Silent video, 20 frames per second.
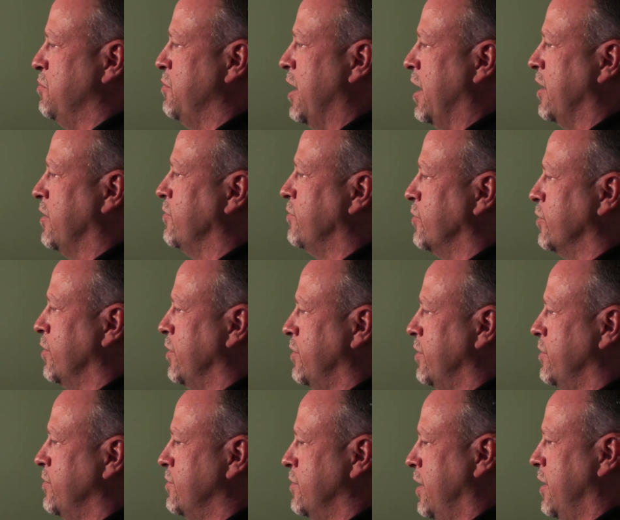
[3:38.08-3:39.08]
back and
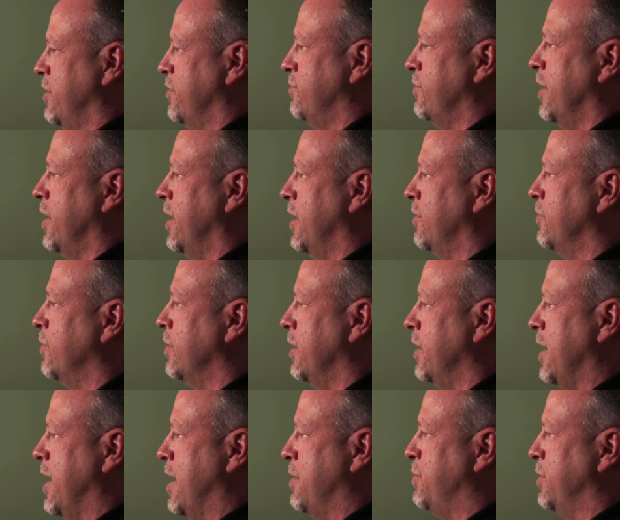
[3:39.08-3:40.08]
forth and trying to find out what
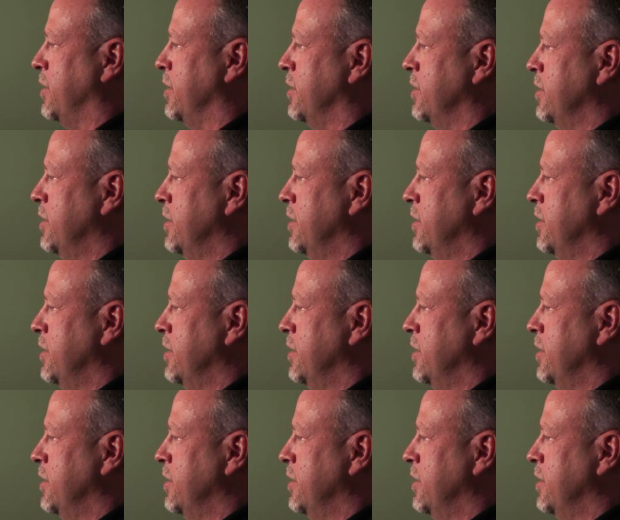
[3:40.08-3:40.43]
had happened